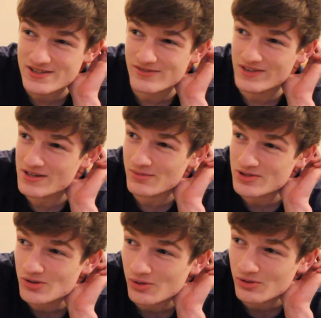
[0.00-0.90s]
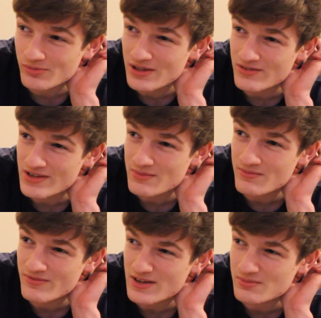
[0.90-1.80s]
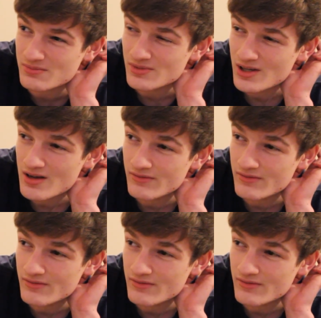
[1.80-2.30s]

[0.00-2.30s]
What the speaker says: into VEDM at all for me. VEDM.